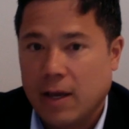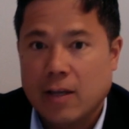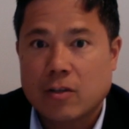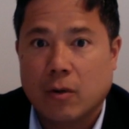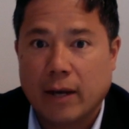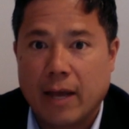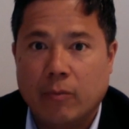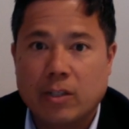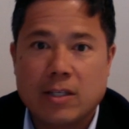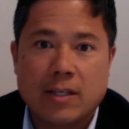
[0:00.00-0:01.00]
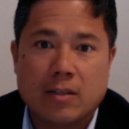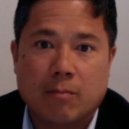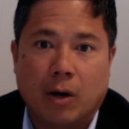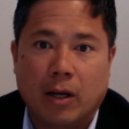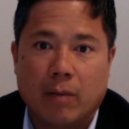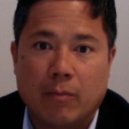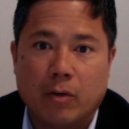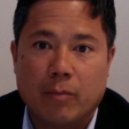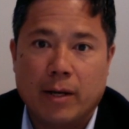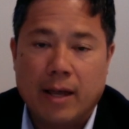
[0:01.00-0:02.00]
So again, we're seeing some market
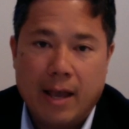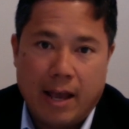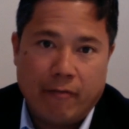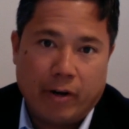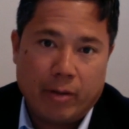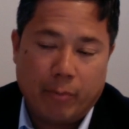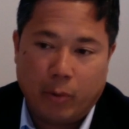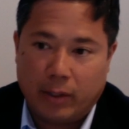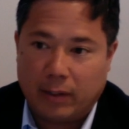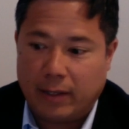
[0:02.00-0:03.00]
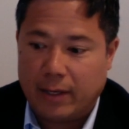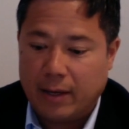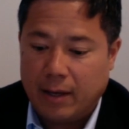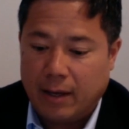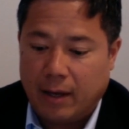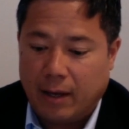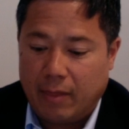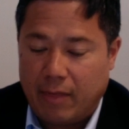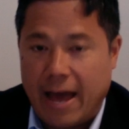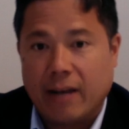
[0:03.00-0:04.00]
movement, and very importantly,
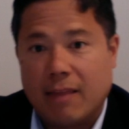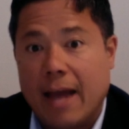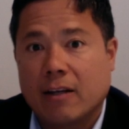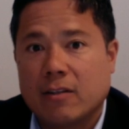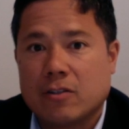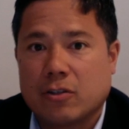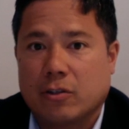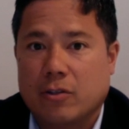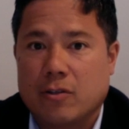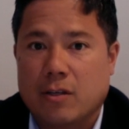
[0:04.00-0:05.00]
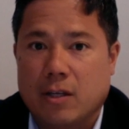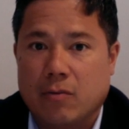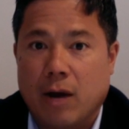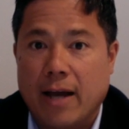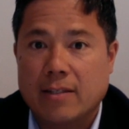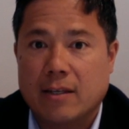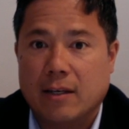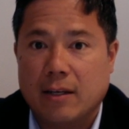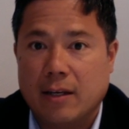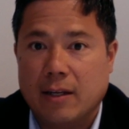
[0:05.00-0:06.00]
that concerns the rise
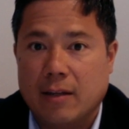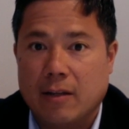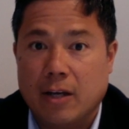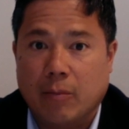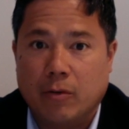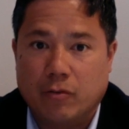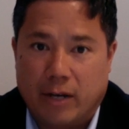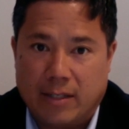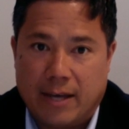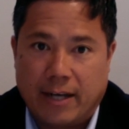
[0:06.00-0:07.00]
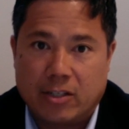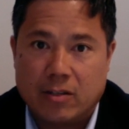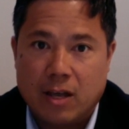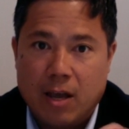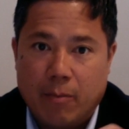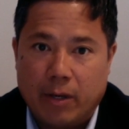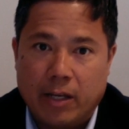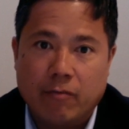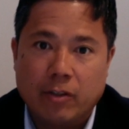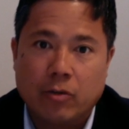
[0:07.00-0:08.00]
in the number of transactions, but
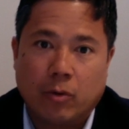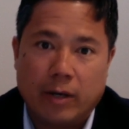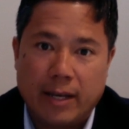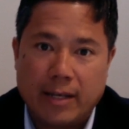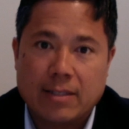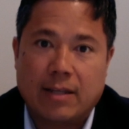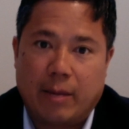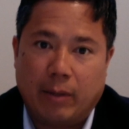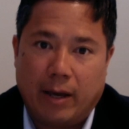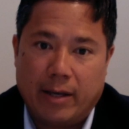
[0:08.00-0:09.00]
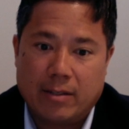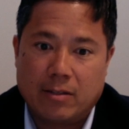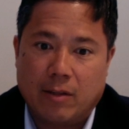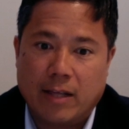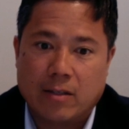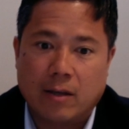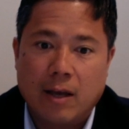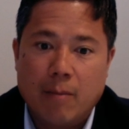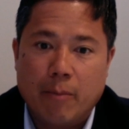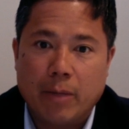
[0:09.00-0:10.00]
inventory has stabilized. So that's a
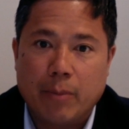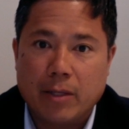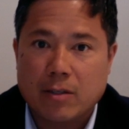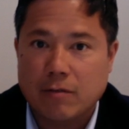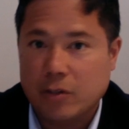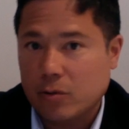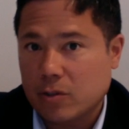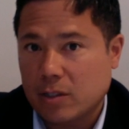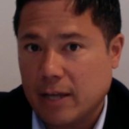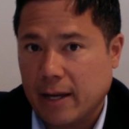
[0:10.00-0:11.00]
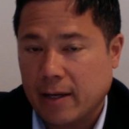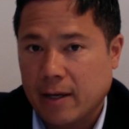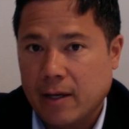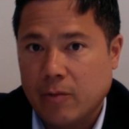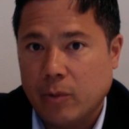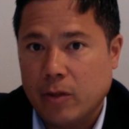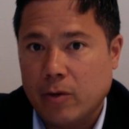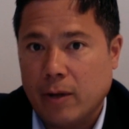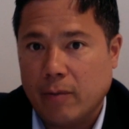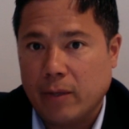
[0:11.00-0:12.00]
big piece of news to take with
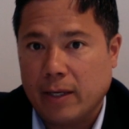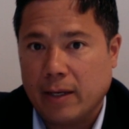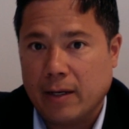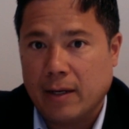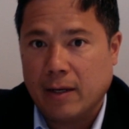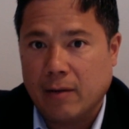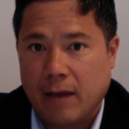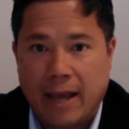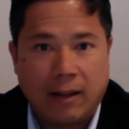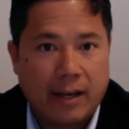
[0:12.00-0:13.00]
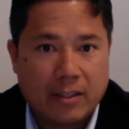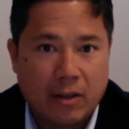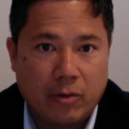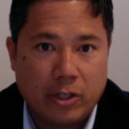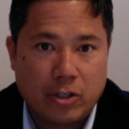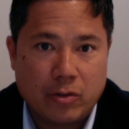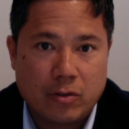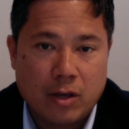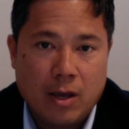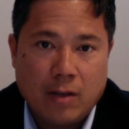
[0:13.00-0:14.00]
you, and we can analyze other
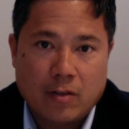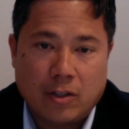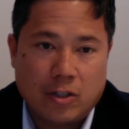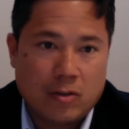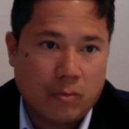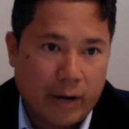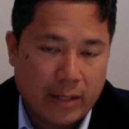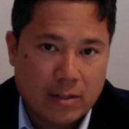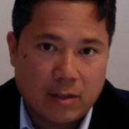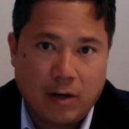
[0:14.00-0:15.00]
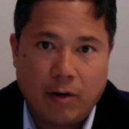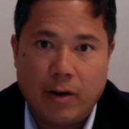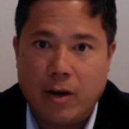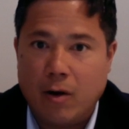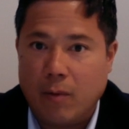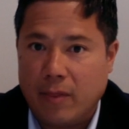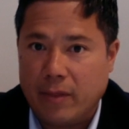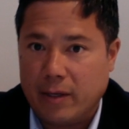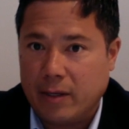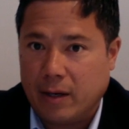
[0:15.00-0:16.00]
issues such as the rate scenario and
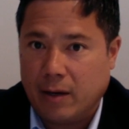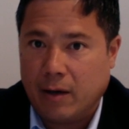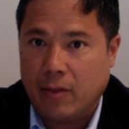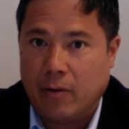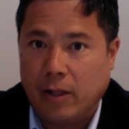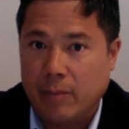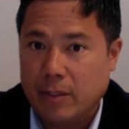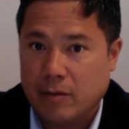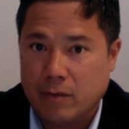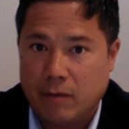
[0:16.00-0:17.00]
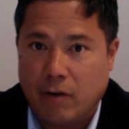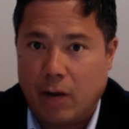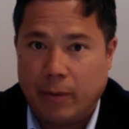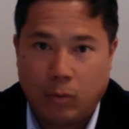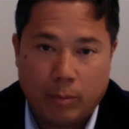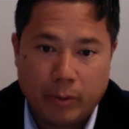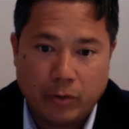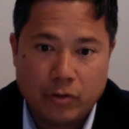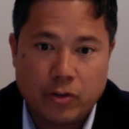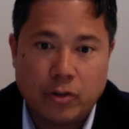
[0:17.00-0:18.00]
the other elements of the environment, what
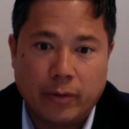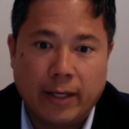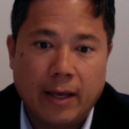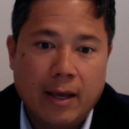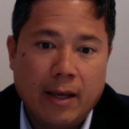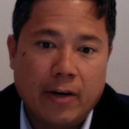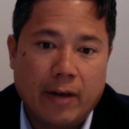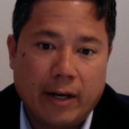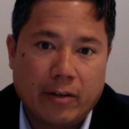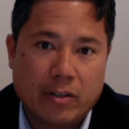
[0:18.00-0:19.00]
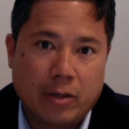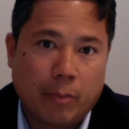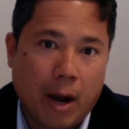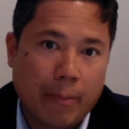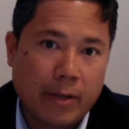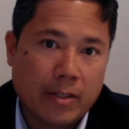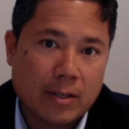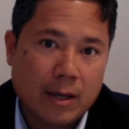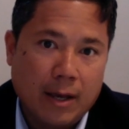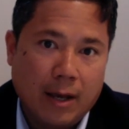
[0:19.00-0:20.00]
builders are doing here at Eng Garcia
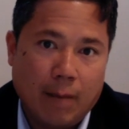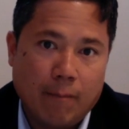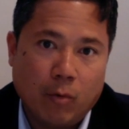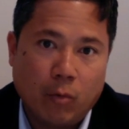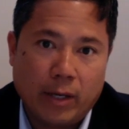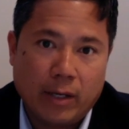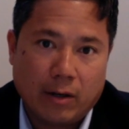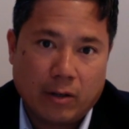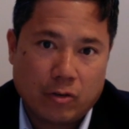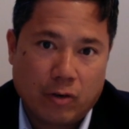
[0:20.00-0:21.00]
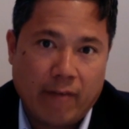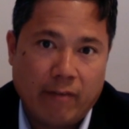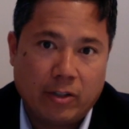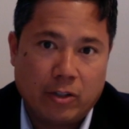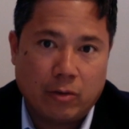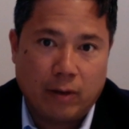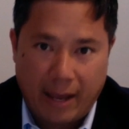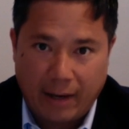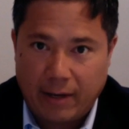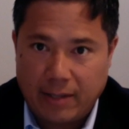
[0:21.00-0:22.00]
Properties. We are striving to
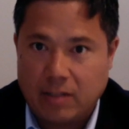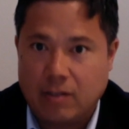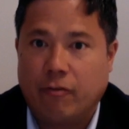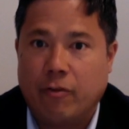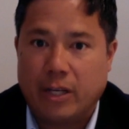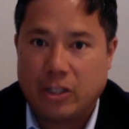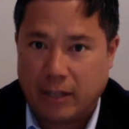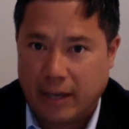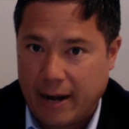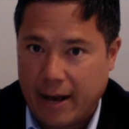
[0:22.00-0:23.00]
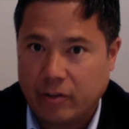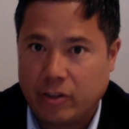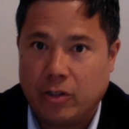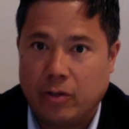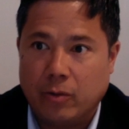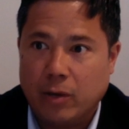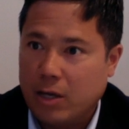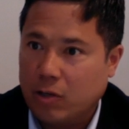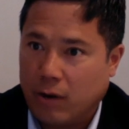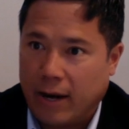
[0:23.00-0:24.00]
analyze this information, get it out to you,
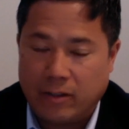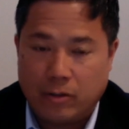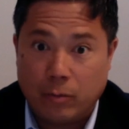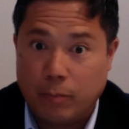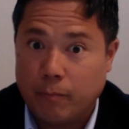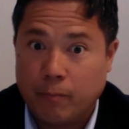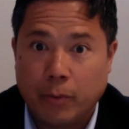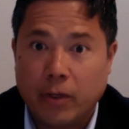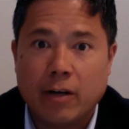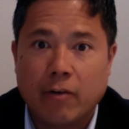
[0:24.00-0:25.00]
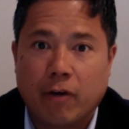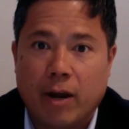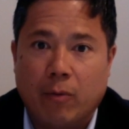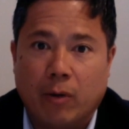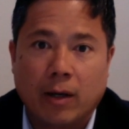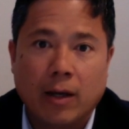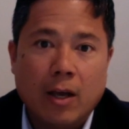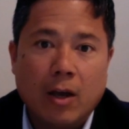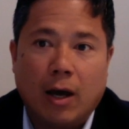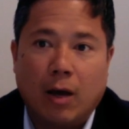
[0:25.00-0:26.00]
try to put it in a framework.
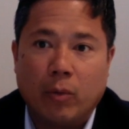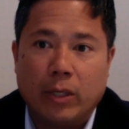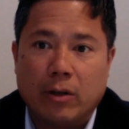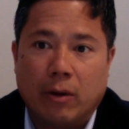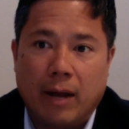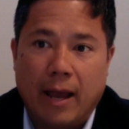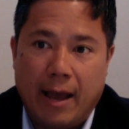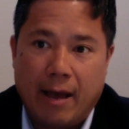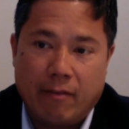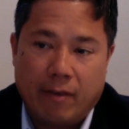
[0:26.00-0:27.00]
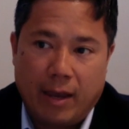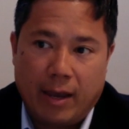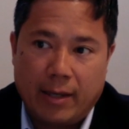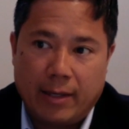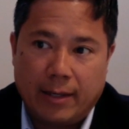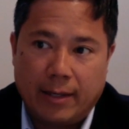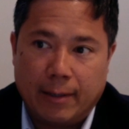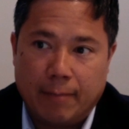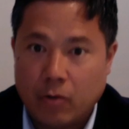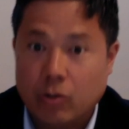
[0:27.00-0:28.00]
We don't have a
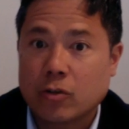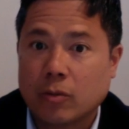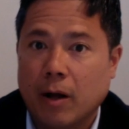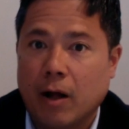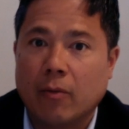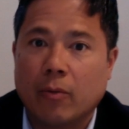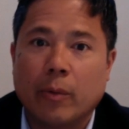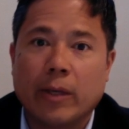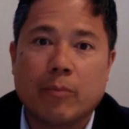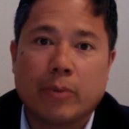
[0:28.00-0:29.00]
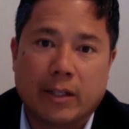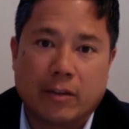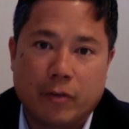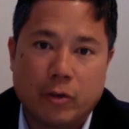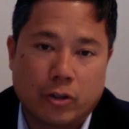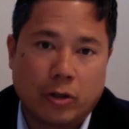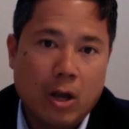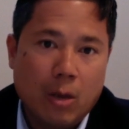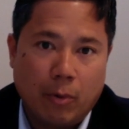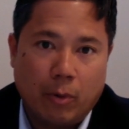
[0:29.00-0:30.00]
crystal ball where we can predict the future,
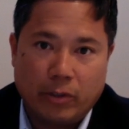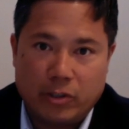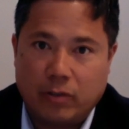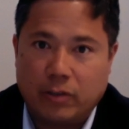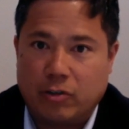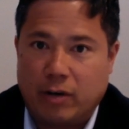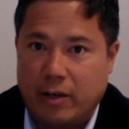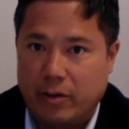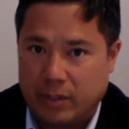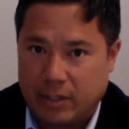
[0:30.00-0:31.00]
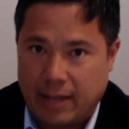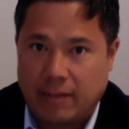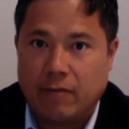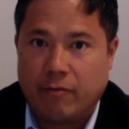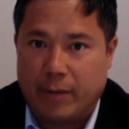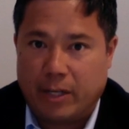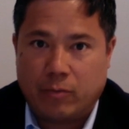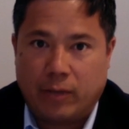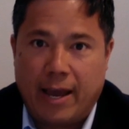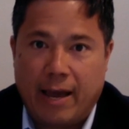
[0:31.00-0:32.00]
but what we're certainly trying to do is take the information
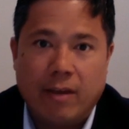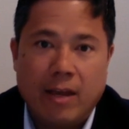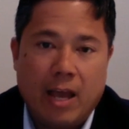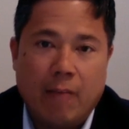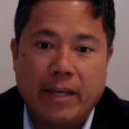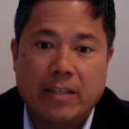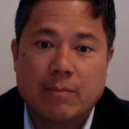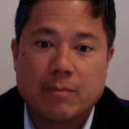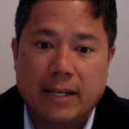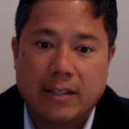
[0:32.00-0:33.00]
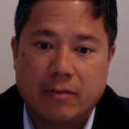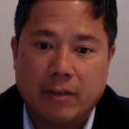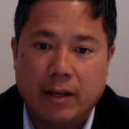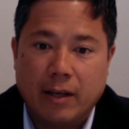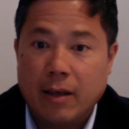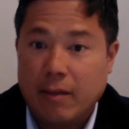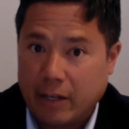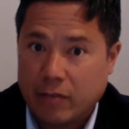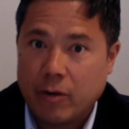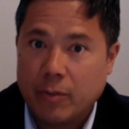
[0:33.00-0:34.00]
we have and make some sense of it.
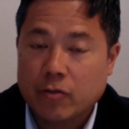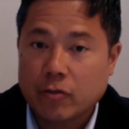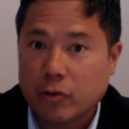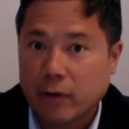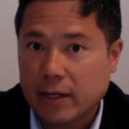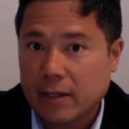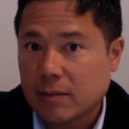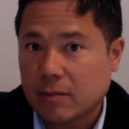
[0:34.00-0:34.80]
Thanks very much for joining us.